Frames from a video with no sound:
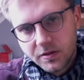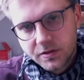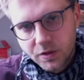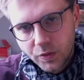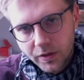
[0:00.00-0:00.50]

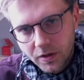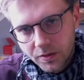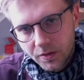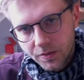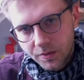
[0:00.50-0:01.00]
So we
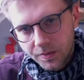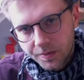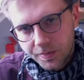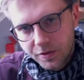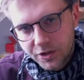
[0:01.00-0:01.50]
are
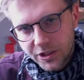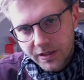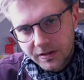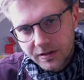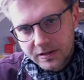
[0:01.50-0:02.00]

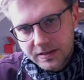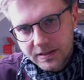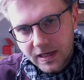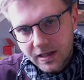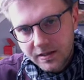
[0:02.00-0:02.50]
pushing these
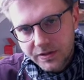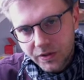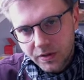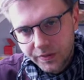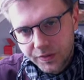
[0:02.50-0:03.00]
cells
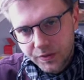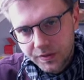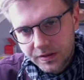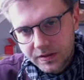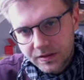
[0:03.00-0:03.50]
onto
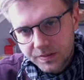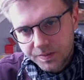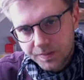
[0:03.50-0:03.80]
these